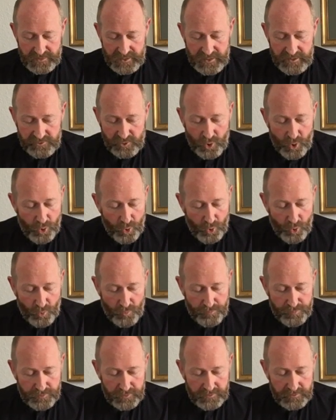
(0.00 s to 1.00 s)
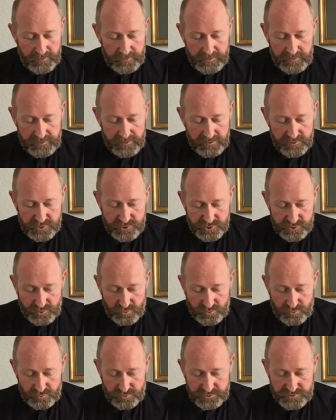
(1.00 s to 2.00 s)
and hope in our
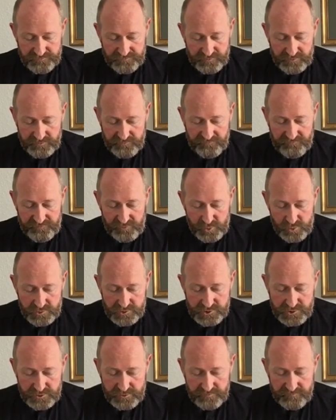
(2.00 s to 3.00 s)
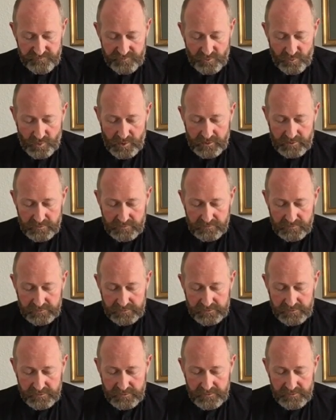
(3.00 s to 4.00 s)
souls for the future of the
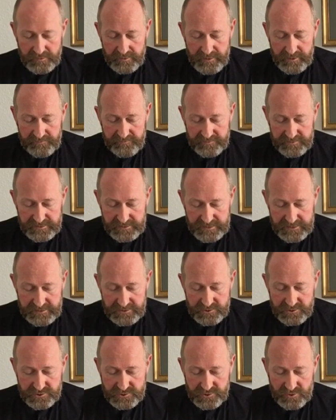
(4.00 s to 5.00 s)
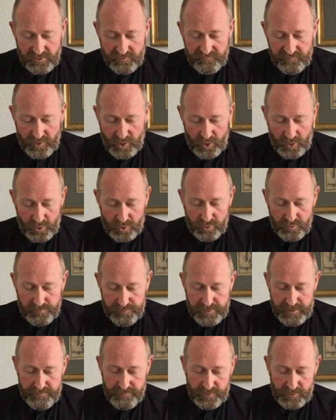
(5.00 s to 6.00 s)
world and the needs of all
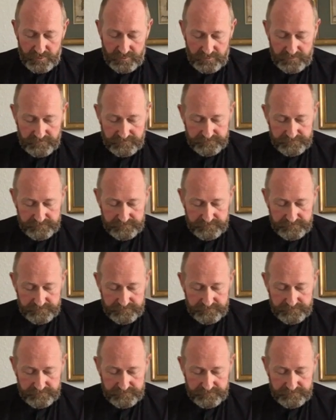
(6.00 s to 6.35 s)
people.